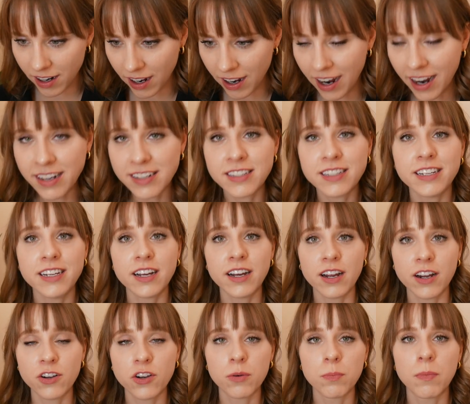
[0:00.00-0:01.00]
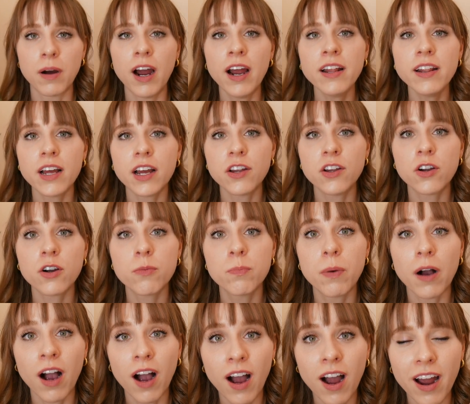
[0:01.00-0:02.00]
idea in your mind that you're
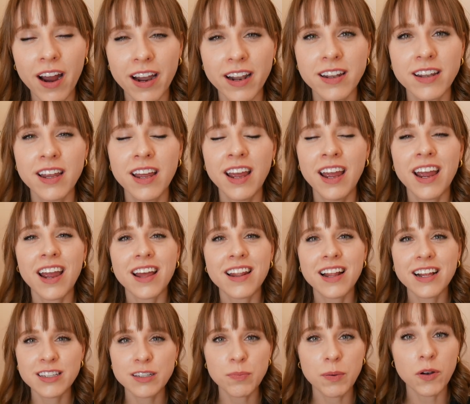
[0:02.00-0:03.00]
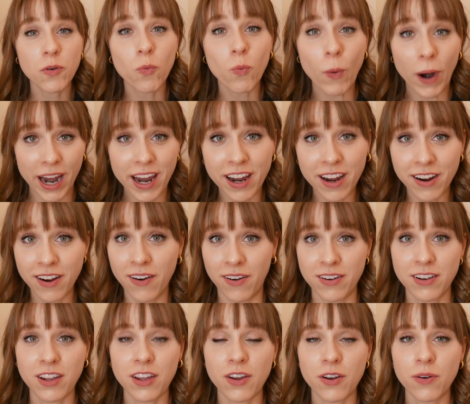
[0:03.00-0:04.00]
behind and that's been weighing
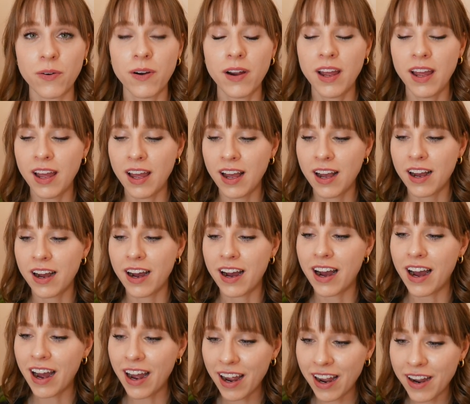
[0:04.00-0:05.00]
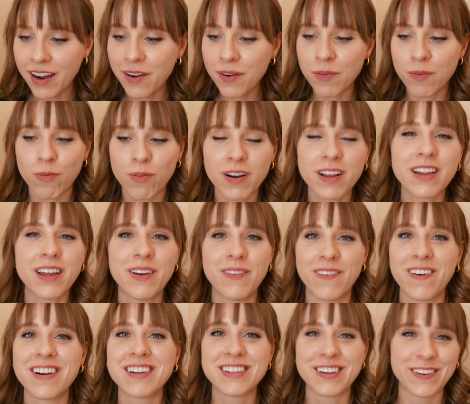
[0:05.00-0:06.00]
on you. I really
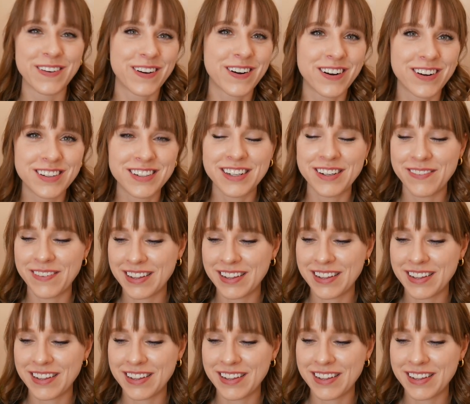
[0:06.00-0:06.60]
want to encourage you